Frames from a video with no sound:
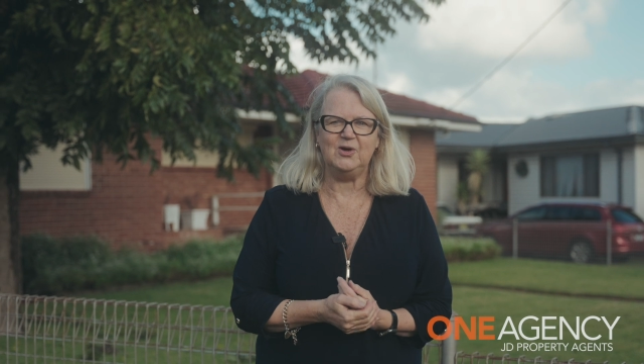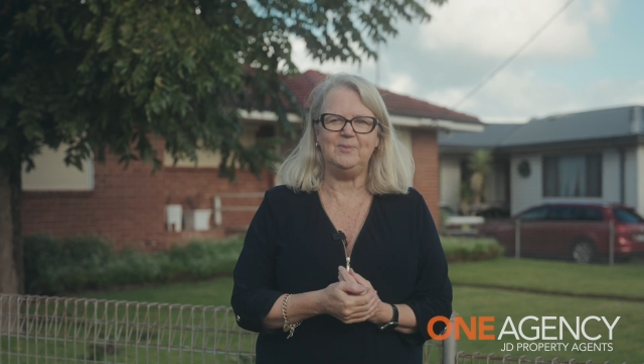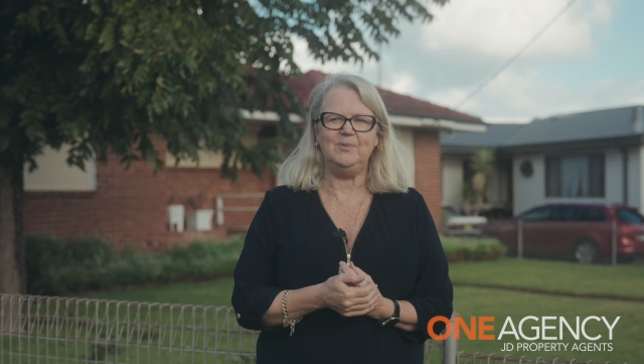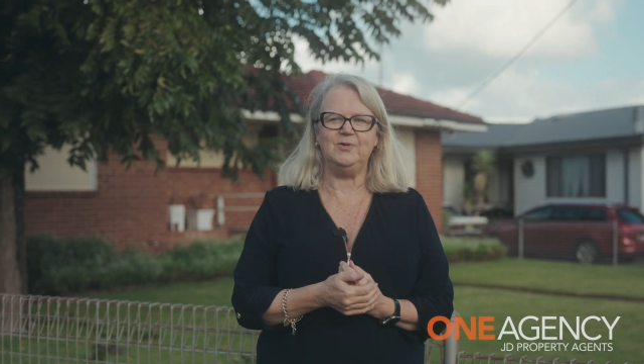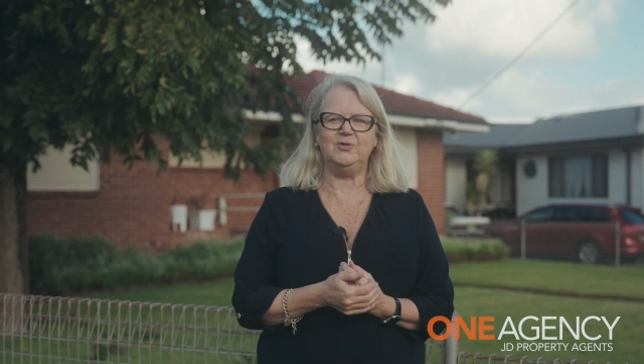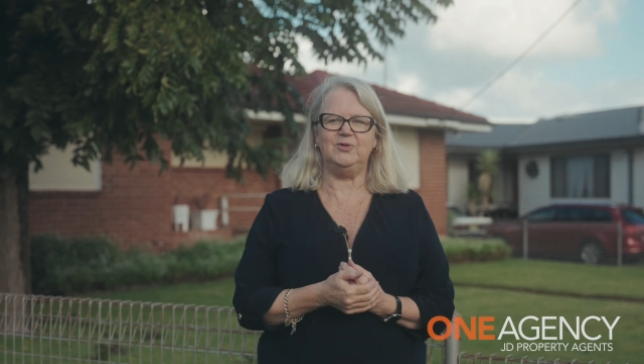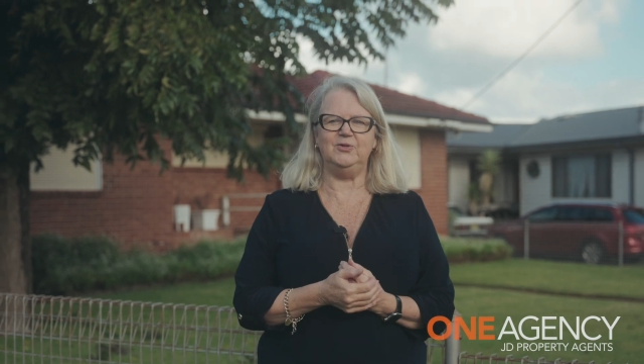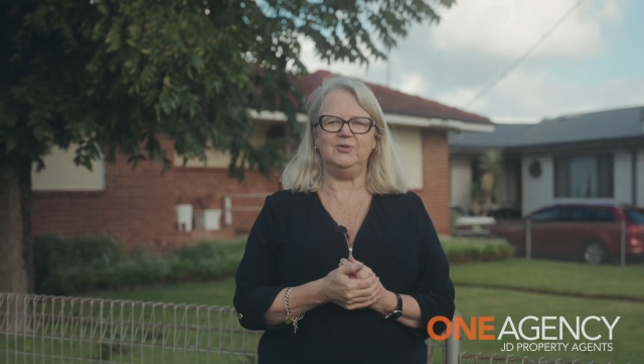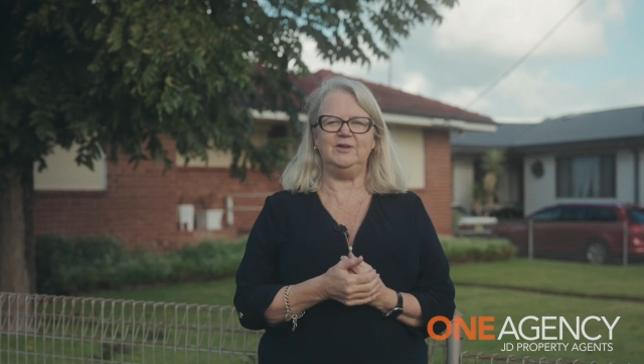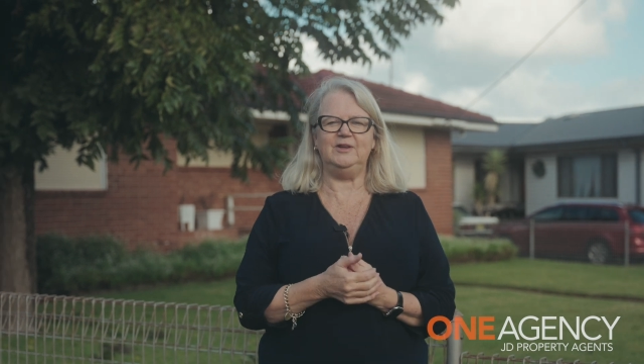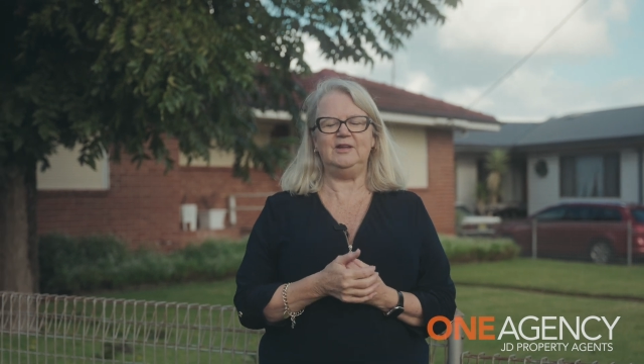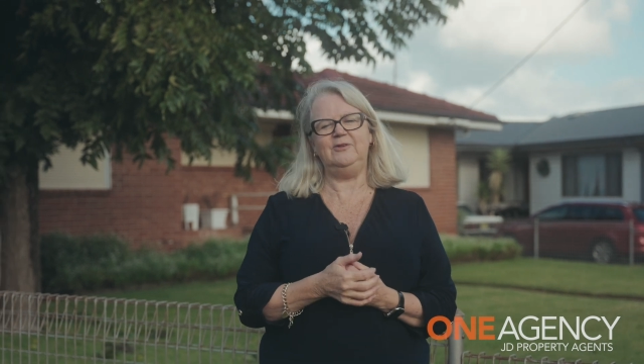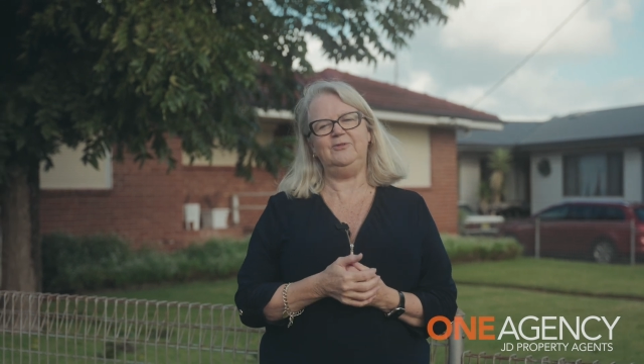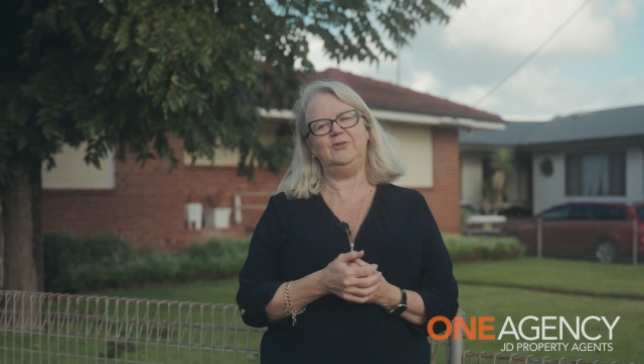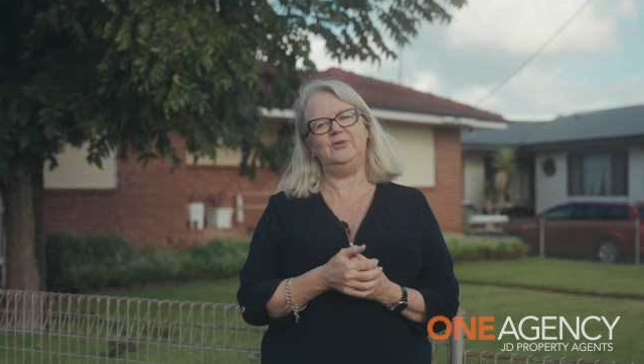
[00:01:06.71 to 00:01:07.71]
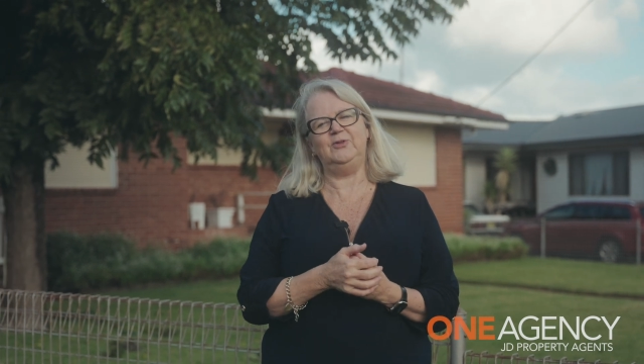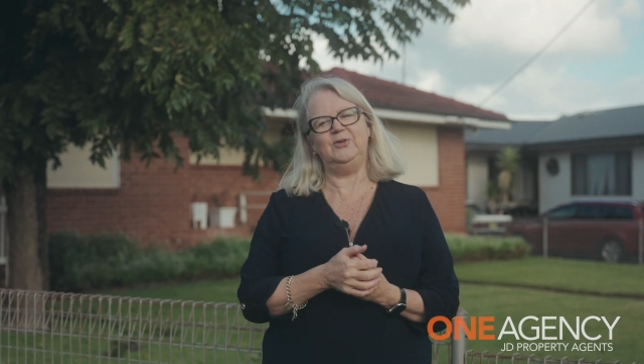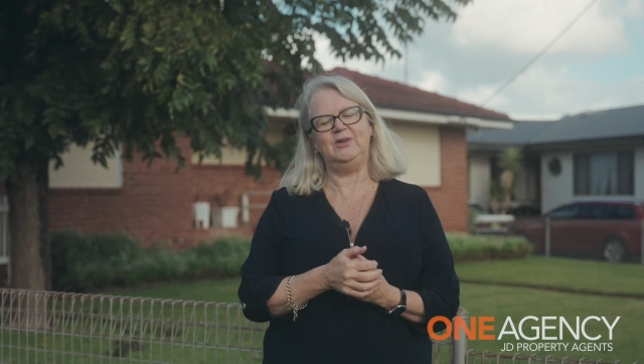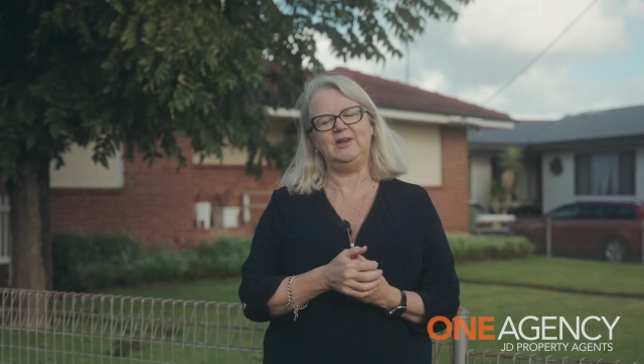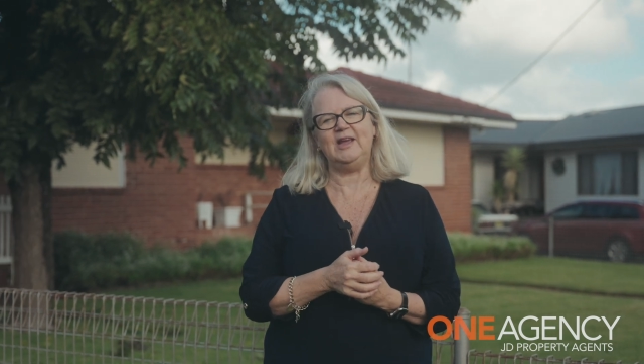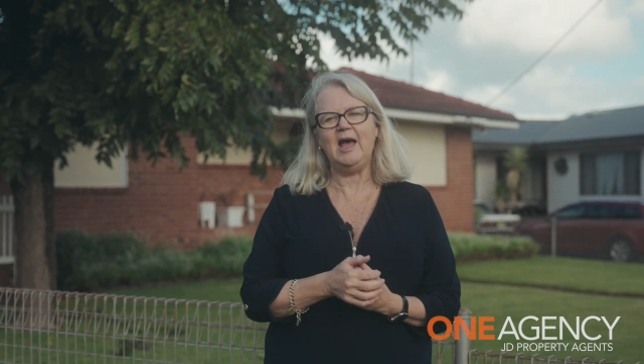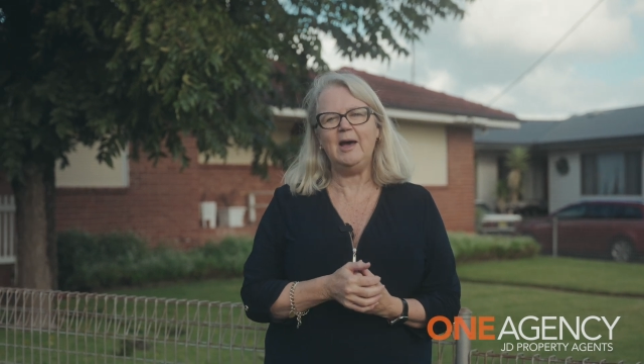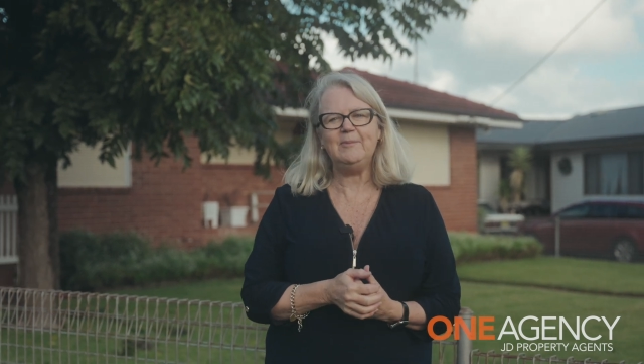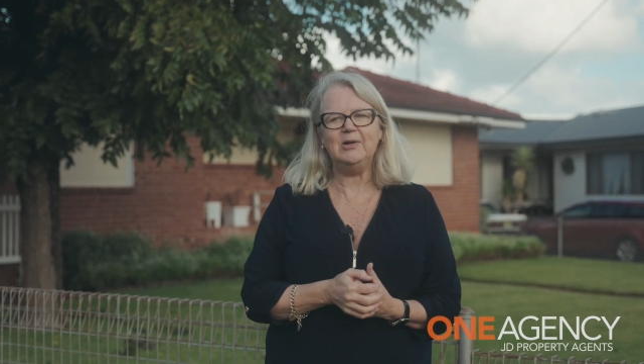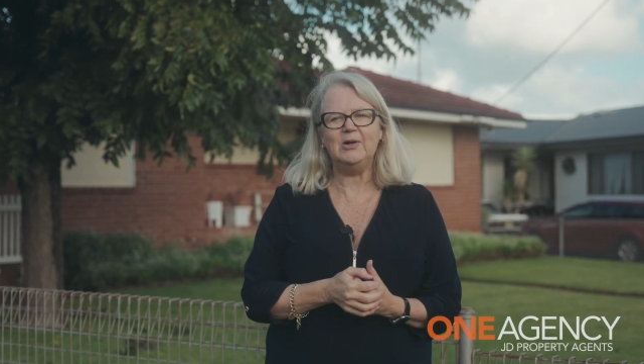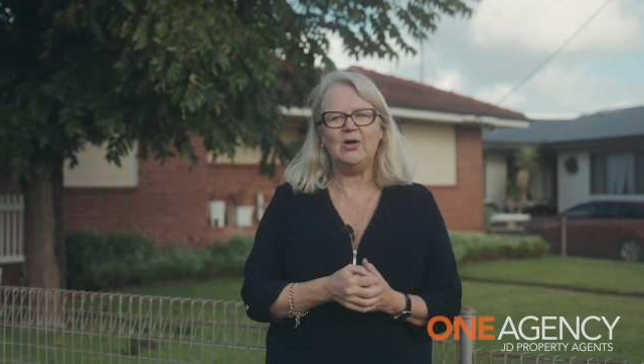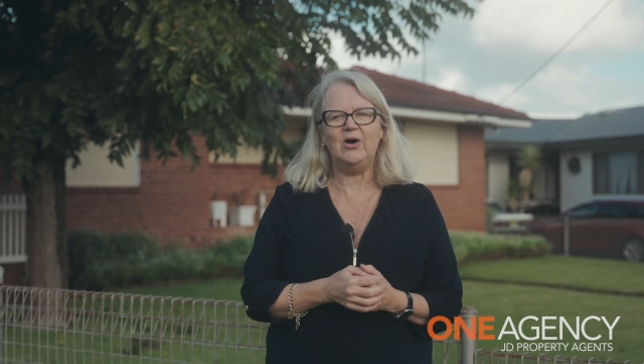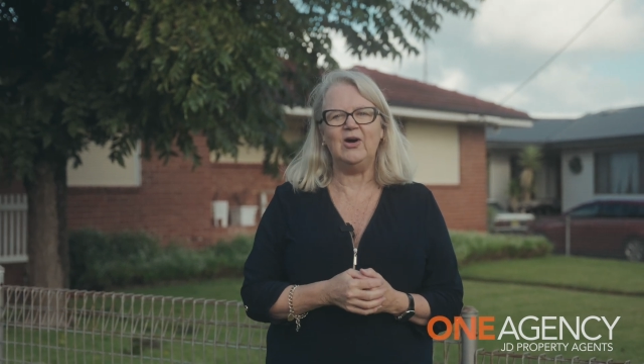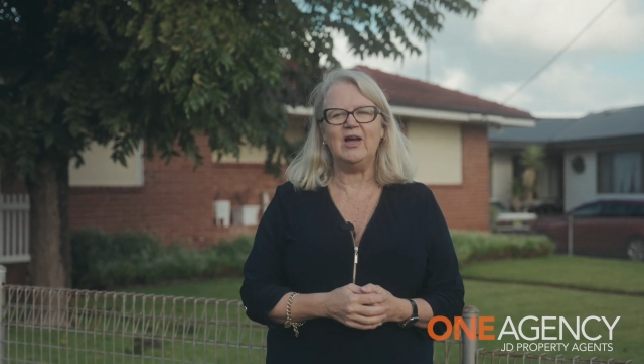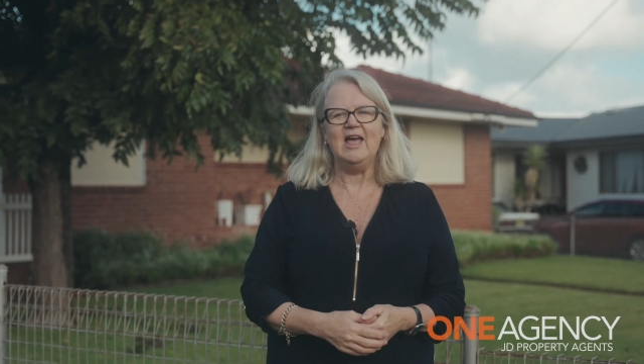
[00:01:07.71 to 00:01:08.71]
opportunity for you to come
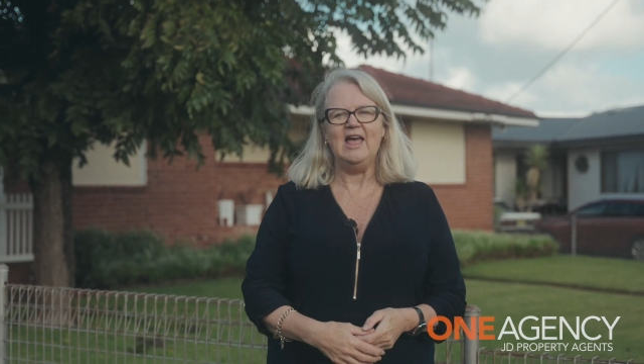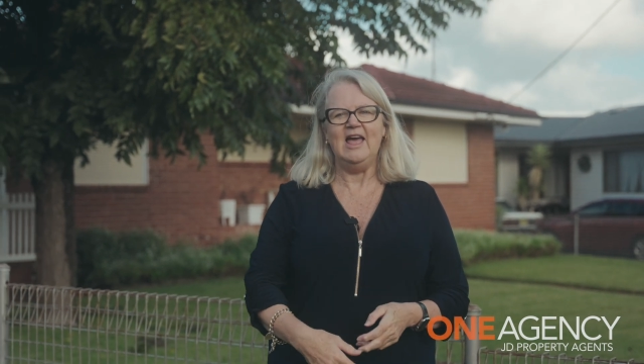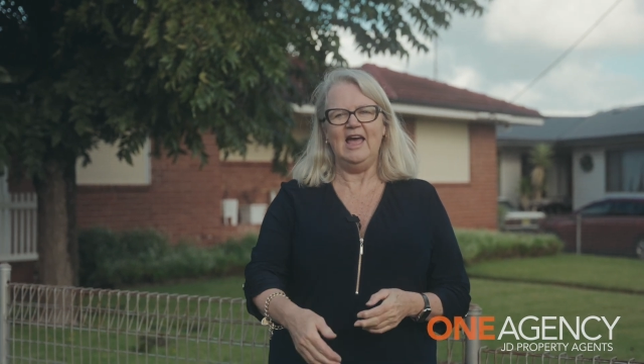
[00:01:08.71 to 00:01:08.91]
along